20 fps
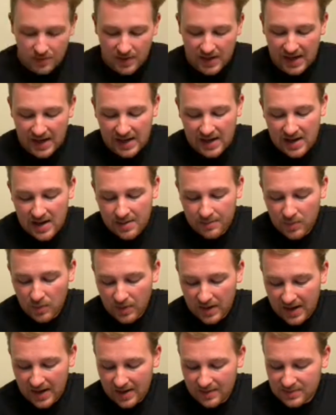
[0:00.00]
away, but
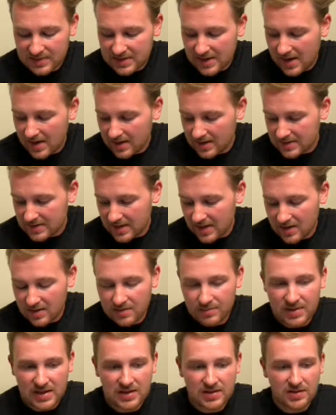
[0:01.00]
what I am saying is they
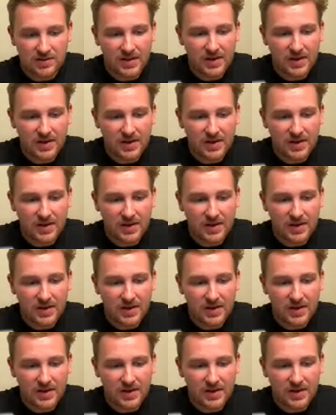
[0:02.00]
could be in your